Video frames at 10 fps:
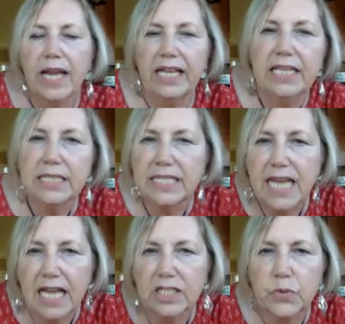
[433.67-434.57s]
Okay, this
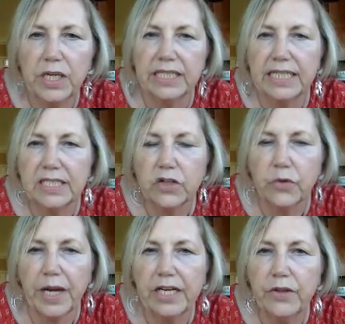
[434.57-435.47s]
next one, it's
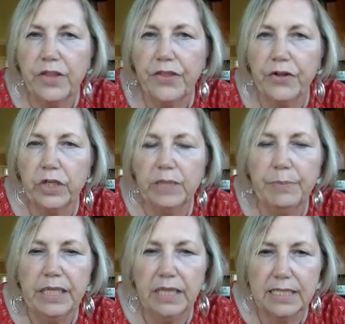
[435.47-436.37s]
greater than thirty
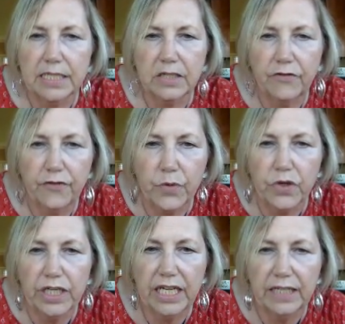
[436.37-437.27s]
but less than
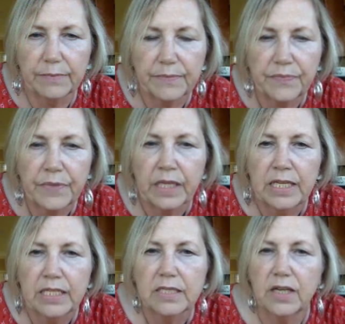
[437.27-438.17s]
forty.
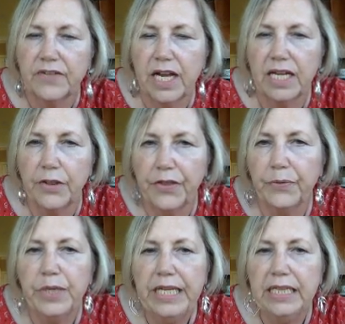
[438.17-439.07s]
So I've got a
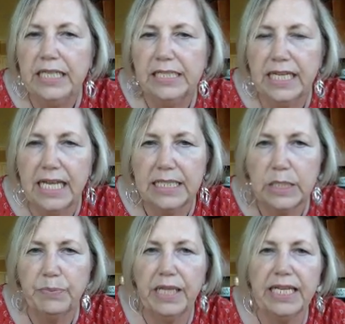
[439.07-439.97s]
three in the
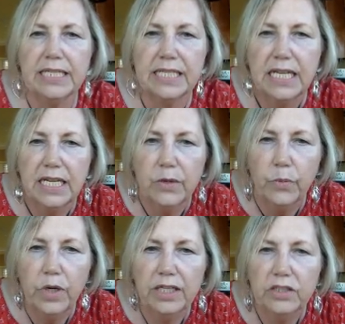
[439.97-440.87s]
tens place.
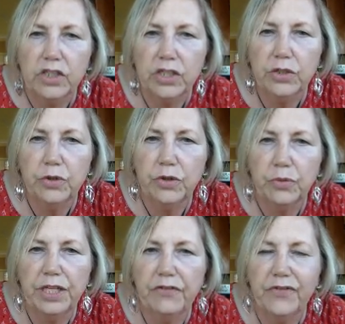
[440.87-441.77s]
One, two,
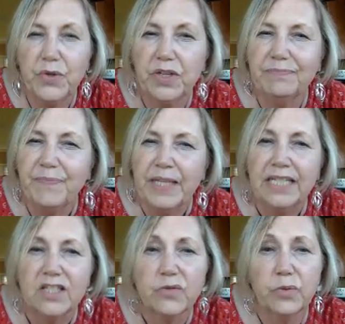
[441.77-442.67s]
three, four.
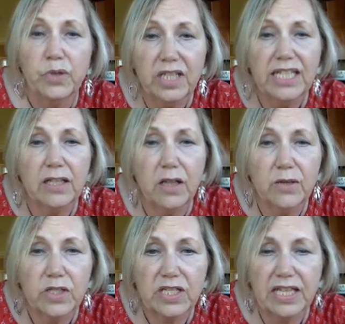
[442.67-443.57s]
It's really
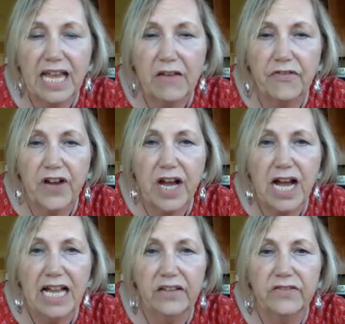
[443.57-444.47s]
close to that
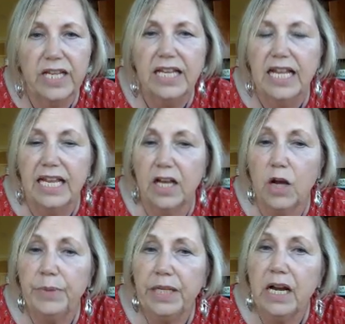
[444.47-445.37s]
five. And
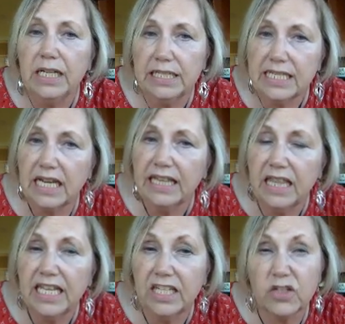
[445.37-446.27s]
I'll be honest, I
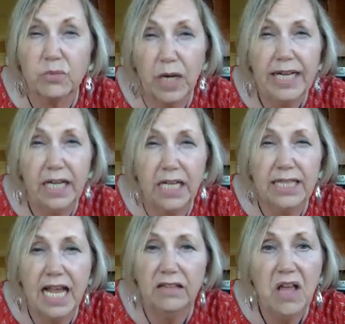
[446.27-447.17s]
think it's right on
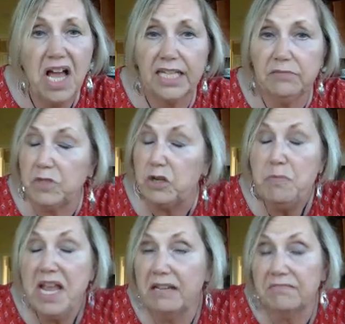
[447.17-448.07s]
that line. You
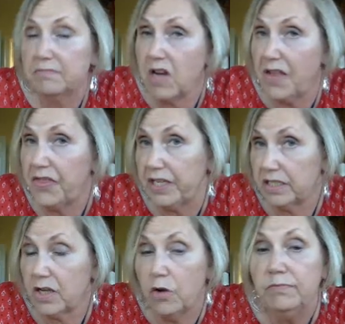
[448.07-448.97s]
may not think
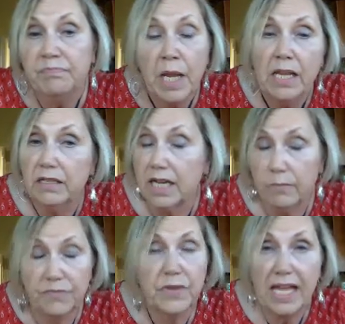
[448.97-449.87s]
so.
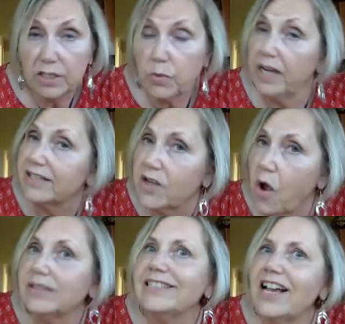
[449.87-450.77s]
Um, that's why it's
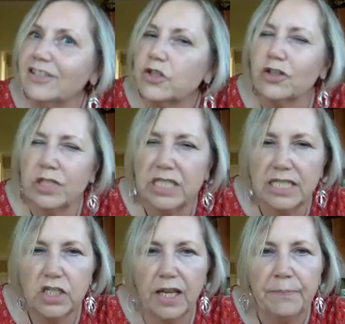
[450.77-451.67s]
called an uncertain
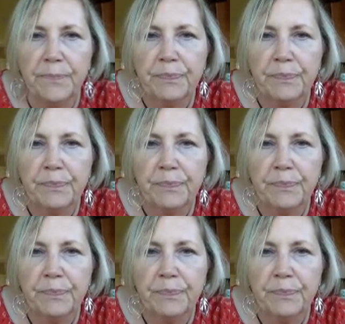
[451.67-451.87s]
digit.